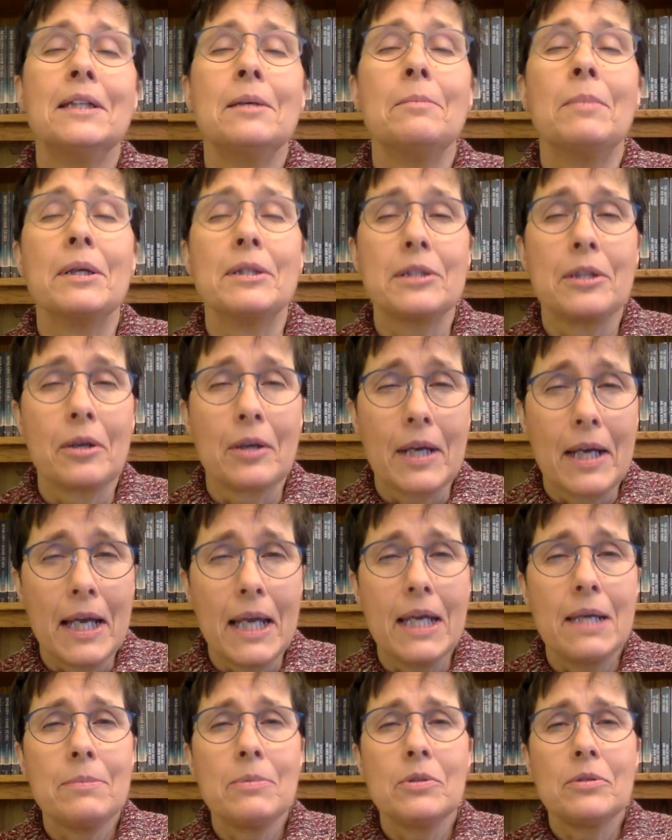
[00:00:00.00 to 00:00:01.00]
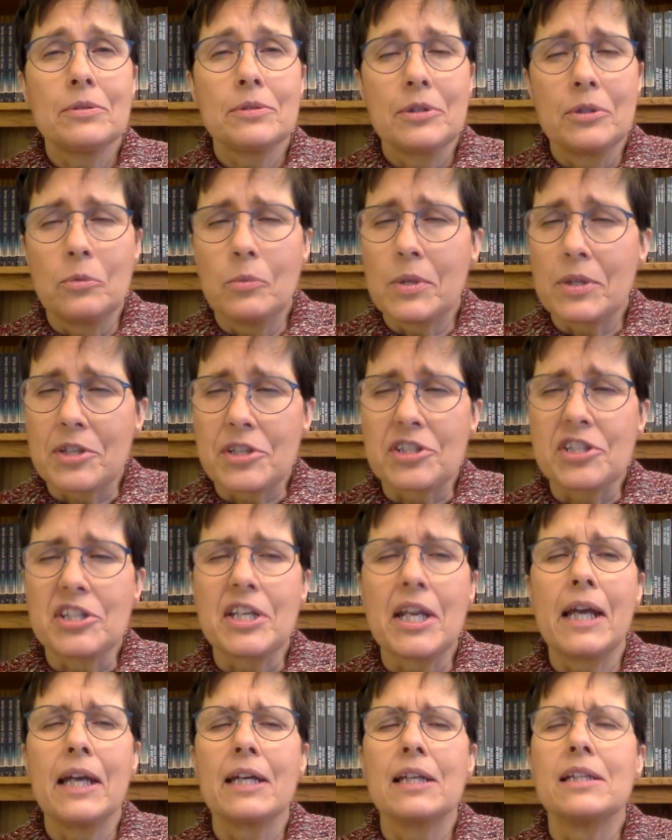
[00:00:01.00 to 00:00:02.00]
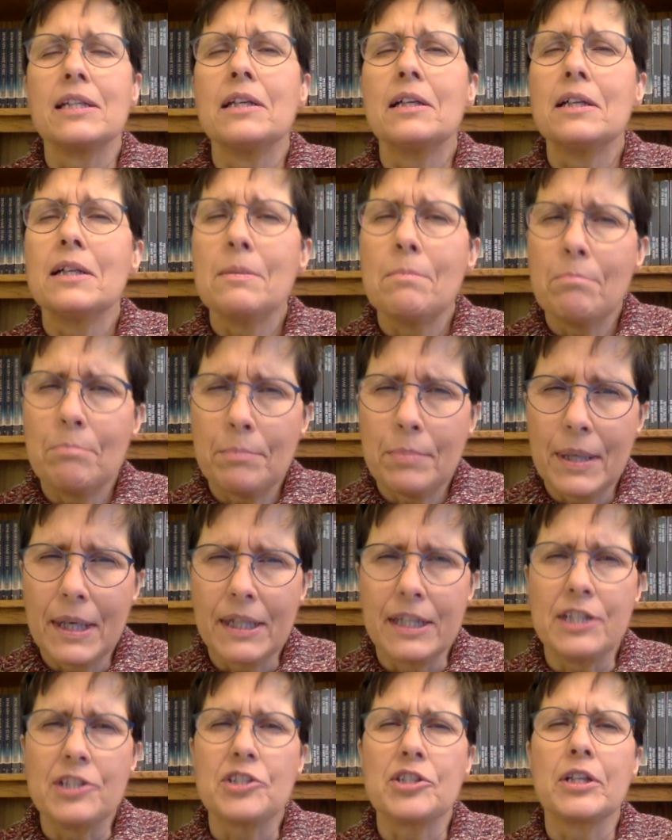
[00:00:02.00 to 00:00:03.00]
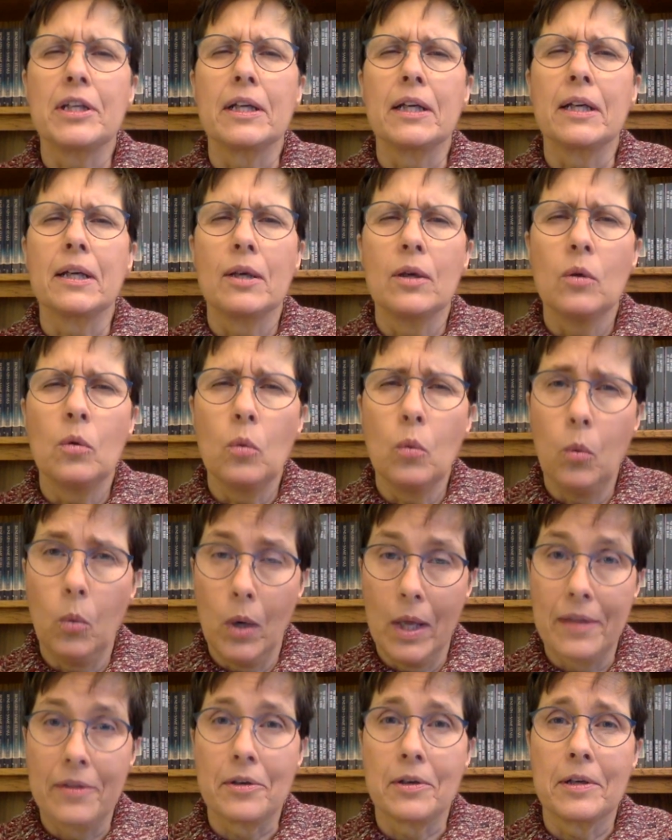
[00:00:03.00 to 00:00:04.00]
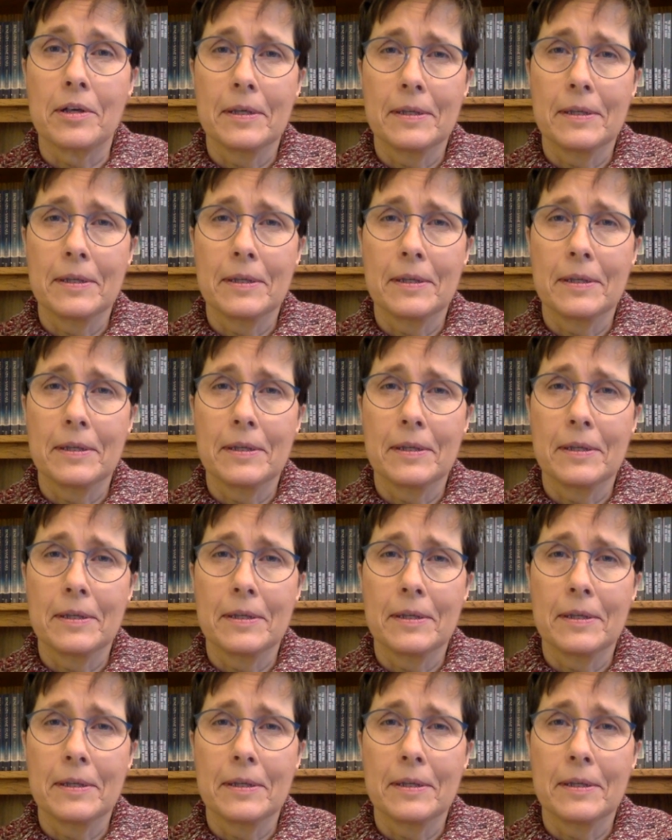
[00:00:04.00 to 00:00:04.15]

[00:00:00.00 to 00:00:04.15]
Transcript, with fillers: but they're able to withstand punishing weather.